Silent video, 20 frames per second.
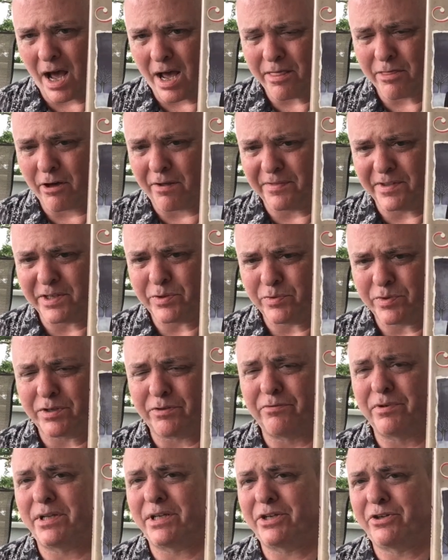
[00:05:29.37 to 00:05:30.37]
I thought this was
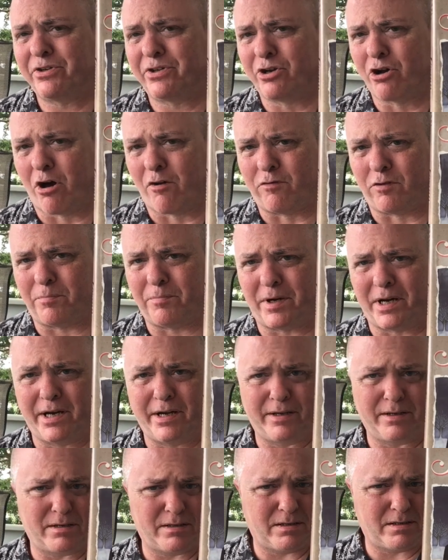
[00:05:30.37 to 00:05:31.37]
a really good novel
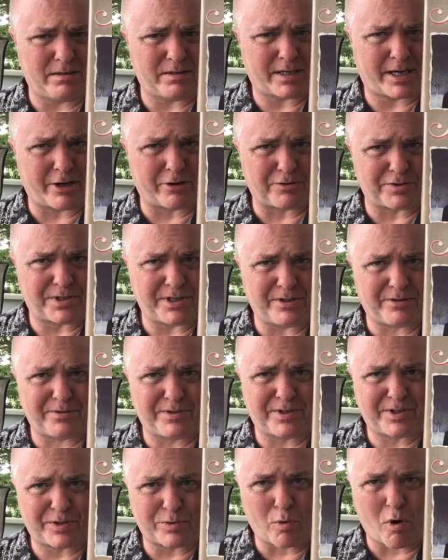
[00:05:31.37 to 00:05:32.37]
by uh, Carol
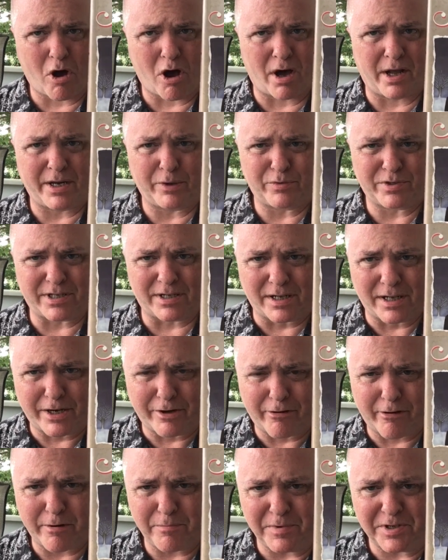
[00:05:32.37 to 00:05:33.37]
Shields, Swann. It was a
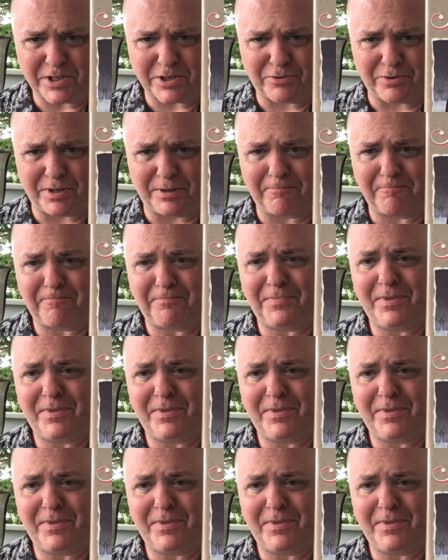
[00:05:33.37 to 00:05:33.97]
literary mystery.